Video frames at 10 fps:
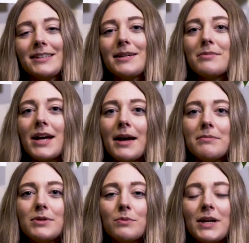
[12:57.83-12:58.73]

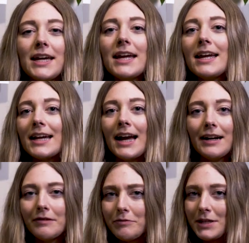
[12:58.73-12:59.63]
Sometimes we
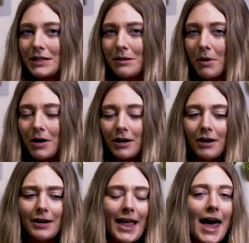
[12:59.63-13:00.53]
kind of miss the mark
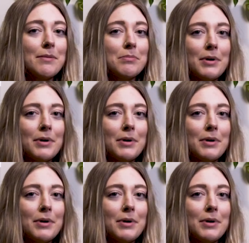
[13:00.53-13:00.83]
on that,